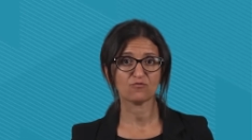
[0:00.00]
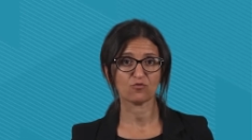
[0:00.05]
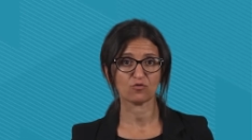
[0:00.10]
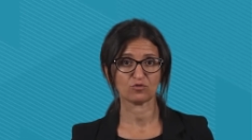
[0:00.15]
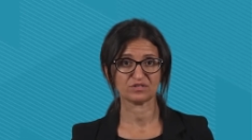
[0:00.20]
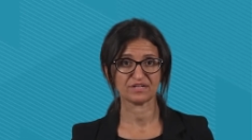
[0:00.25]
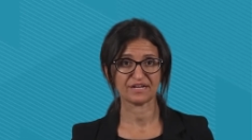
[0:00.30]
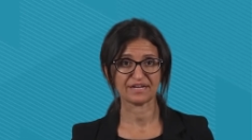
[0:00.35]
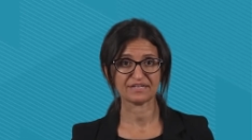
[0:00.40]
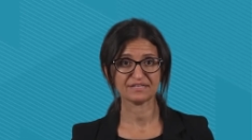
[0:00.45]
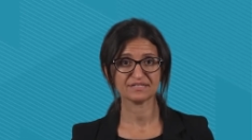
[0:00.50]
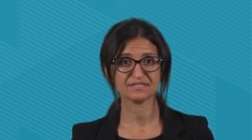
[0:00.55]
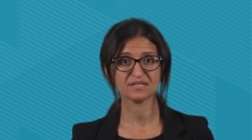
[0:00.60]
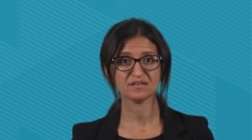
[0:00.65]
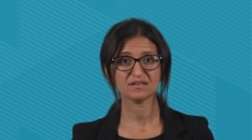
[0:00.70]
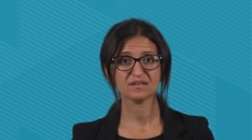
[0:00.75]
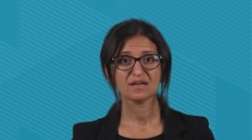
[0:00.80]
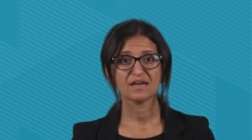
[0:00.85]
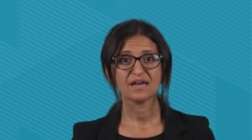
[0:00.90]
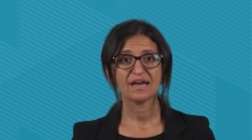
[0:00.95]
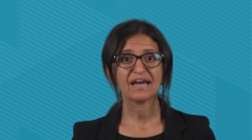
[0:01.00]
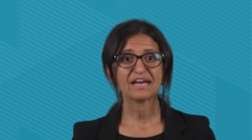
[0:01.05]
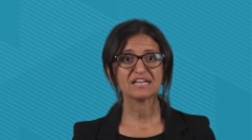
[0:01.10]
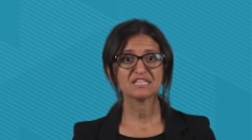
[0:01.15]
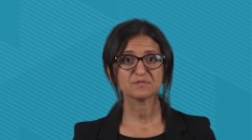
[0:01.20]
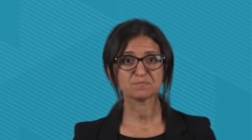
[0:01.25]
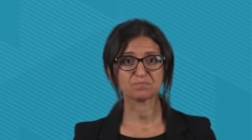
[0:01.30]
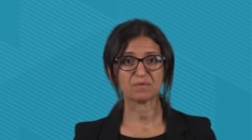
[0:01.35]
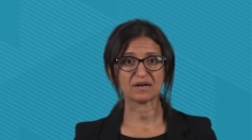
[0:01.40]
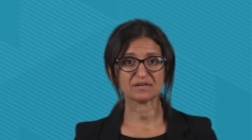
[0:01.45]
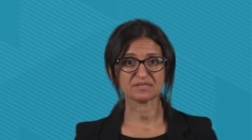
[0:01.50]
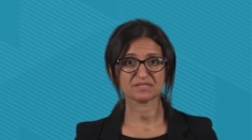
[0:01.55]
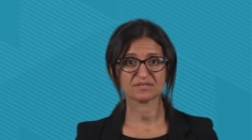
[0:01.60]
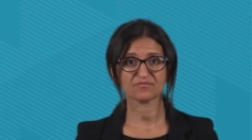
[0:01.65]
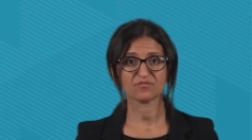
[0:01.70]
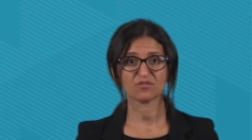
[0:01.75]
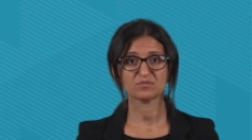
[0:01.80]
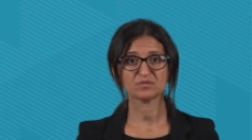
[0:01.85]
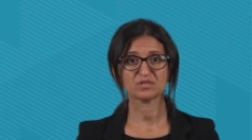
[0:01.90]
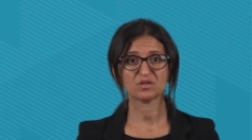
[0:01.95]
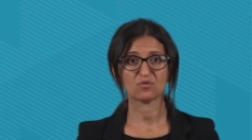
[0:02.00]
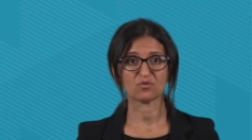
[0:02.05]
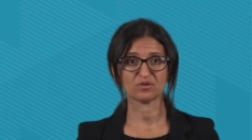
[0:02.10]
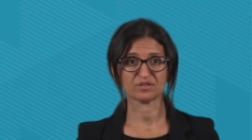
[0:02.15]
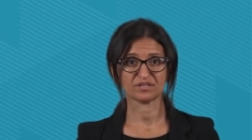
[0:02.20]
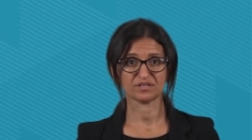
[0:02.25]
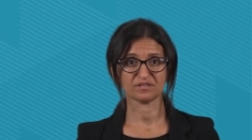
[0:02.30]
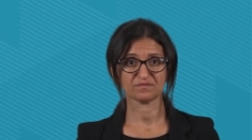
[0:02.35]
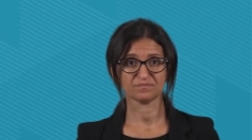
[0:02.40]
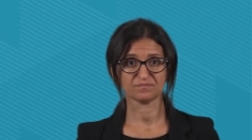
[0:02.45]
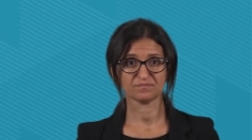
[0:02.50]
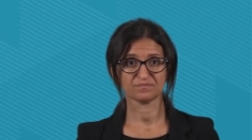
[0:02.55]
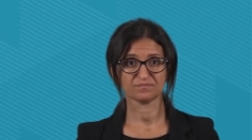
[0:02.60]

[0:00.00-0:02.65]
4 days, has passed from the order.